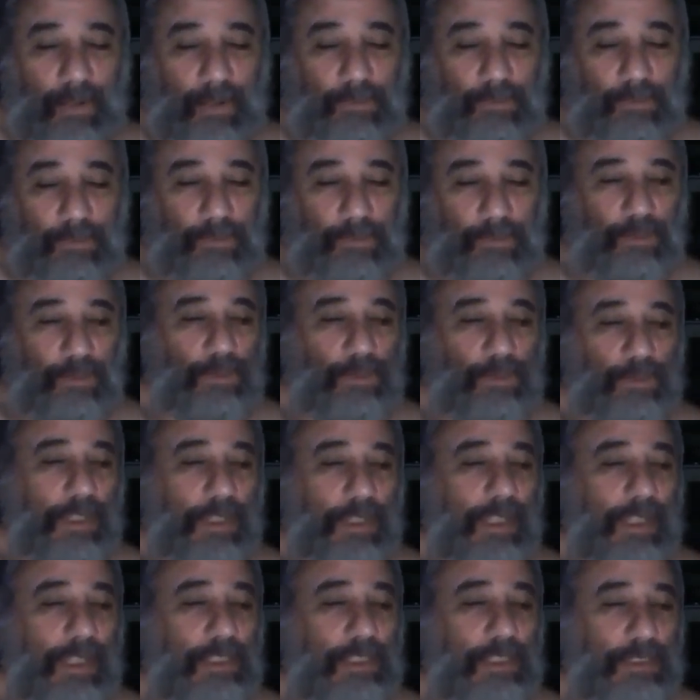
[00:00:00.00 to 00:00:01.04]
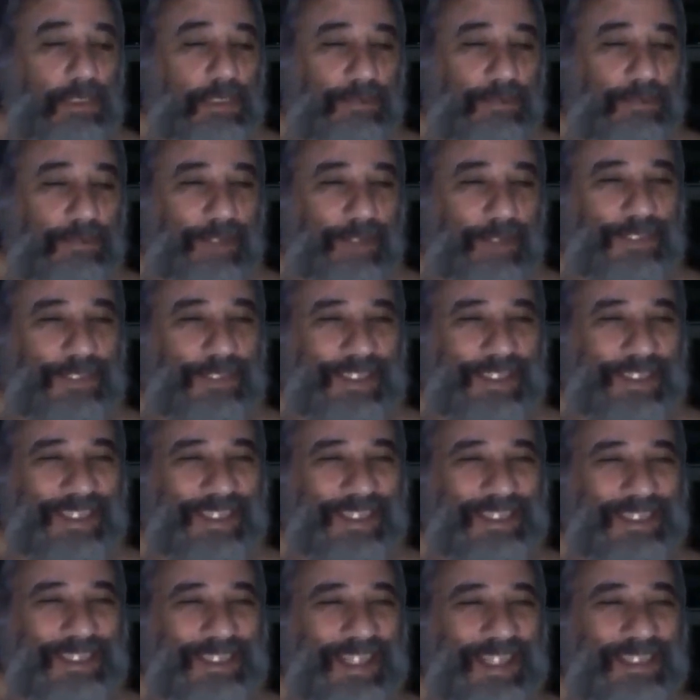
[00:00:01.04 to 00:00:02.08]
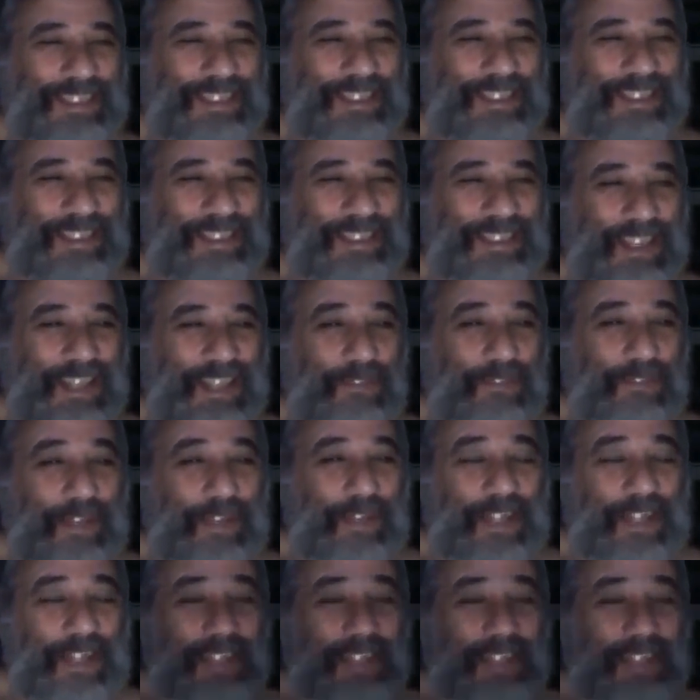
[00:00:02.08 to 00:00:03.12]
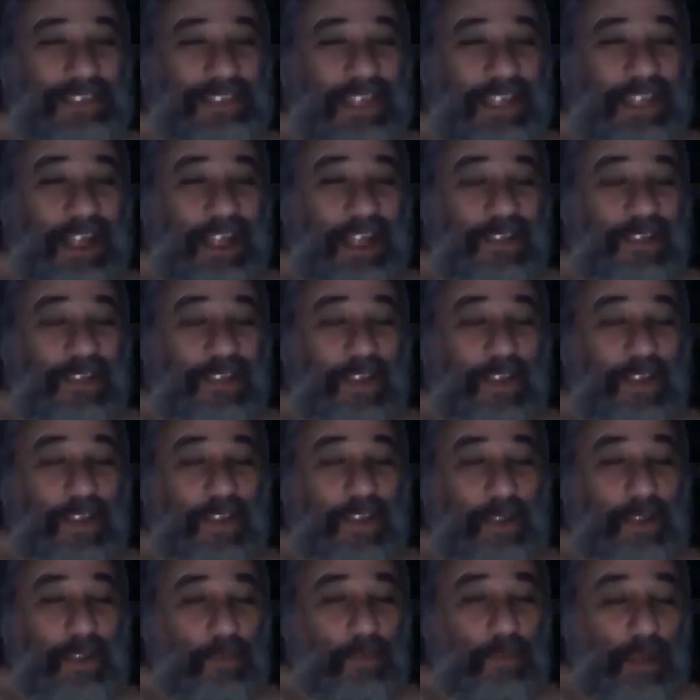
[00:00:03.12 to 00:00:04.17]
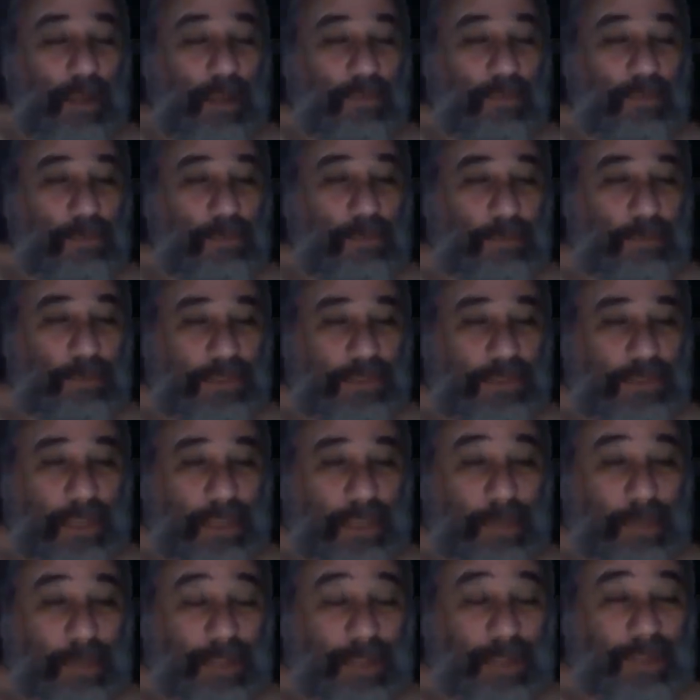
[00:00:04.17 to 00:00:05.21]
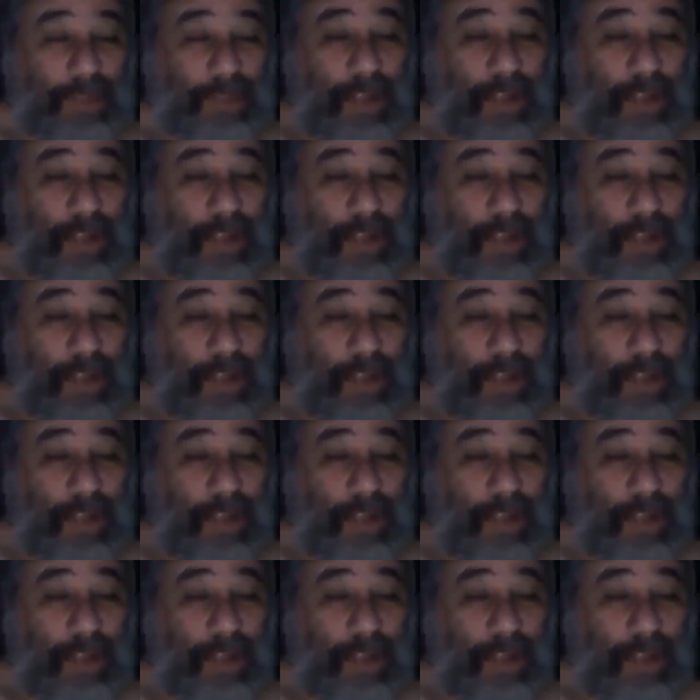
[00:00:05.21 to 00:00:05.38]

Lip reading: false allegations of rape. She's only seen 3 cases, and one of them was particularly bad,